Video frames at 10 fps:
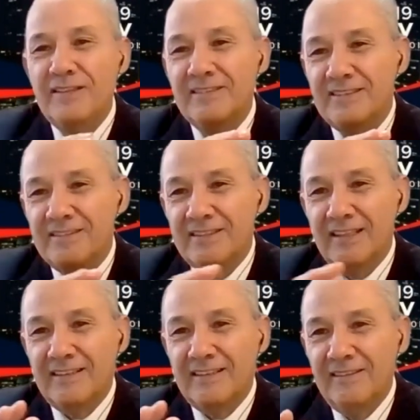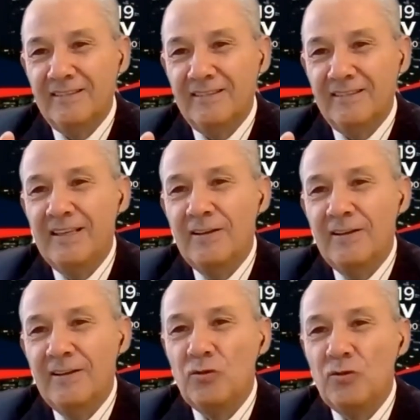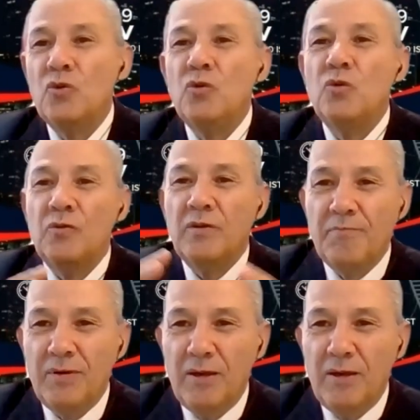free signal to